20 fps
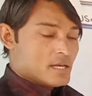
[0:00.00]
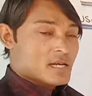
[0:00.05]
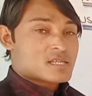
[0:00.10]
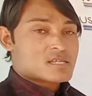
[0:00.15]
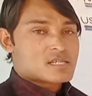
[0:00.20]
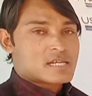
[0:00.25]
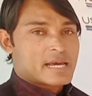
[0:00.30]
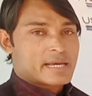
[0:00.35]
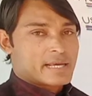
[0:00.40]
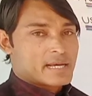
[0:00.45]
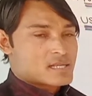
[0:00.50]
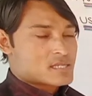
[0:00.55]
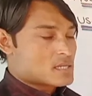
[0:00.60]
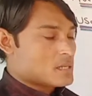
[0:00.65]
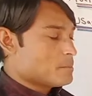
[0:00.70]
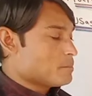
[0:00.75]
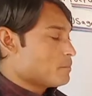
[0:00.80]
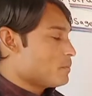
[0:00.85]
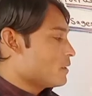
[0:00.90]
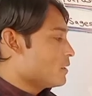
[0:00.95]
Let's take
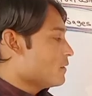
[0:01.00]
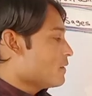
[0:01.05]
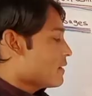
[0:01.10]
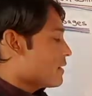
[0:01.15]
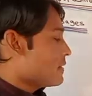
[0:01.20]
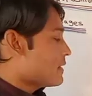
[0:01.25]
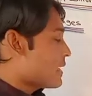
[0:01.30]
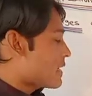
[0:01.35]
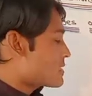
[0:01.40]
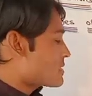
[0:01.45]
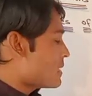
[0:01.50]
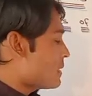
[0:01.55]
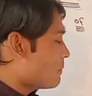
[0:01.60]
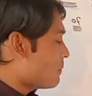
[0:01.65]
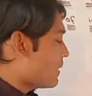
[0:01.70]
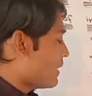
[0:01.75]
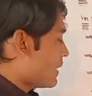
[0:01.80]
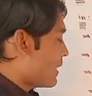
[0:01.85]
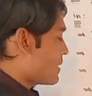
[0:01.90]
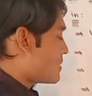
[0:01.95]
example. The
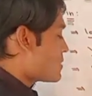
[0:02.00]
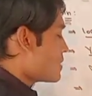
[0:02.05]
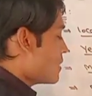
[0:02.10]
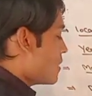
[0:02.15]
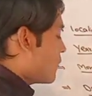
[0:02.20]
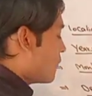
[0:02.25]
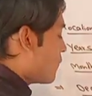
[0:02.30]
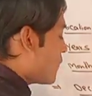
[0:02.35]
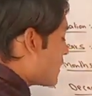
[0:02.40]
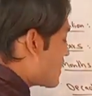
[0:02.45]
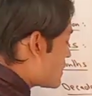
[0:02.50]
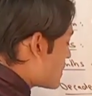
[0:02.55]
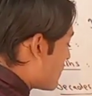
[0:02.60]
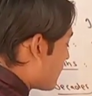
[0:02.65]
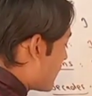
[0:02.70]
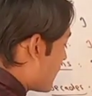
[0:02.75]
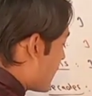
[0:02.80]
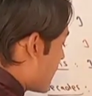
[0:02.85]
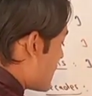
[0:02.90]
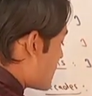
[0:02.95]
example is, for
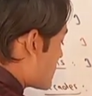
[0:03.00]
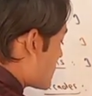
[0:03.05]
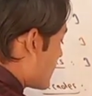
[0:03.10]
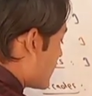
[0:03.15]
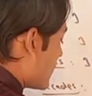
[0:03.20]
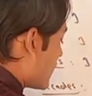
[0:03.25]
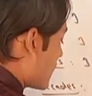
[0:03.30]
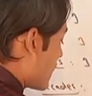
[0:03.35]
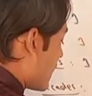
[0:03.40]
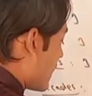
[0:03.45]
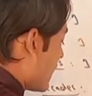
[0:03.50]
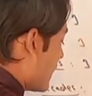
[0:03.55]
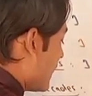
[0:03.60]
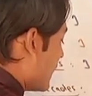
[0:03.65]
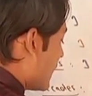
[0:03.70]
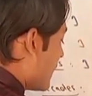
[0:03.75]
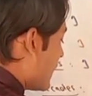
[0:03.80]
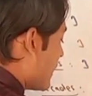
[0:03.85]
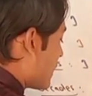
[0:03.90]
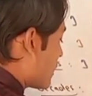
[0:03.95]
example, I say that I
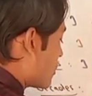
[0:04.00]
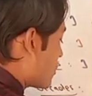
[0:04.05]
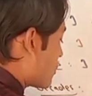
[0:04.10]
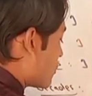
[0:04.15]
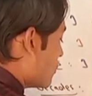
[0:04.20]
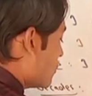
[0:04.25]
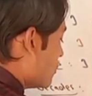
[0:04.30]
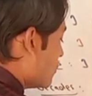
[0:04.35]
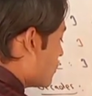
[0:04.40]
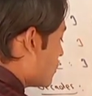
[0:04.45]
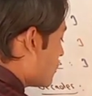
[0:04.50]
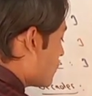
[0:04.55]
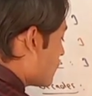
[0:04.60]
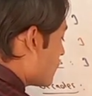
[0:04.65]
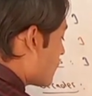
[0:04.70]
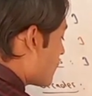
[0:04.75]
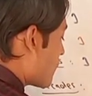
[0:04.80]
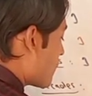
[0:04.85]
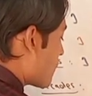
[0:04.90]
like to